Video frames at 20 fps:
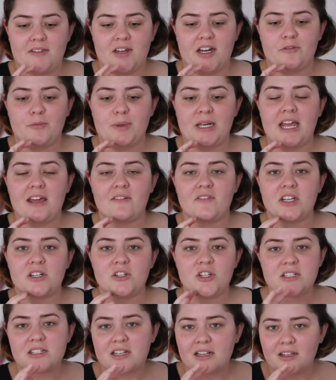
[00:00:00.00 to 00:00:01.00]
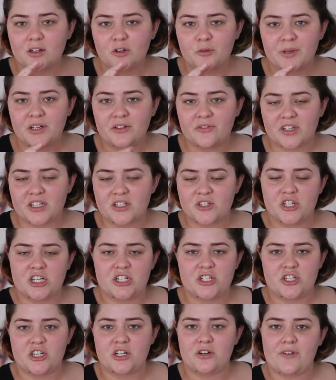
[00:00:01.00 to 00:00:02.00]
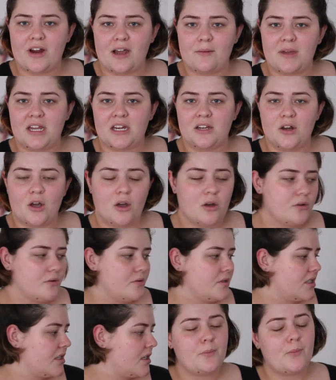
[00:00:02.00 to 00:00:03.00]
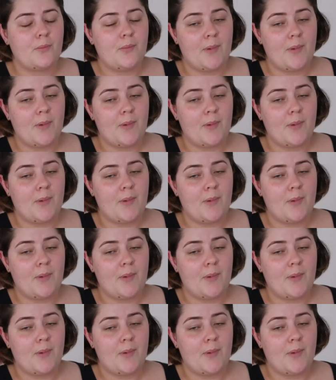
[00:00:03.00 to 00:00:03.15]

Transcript: that I've been having just a little bit of congestion around my nose,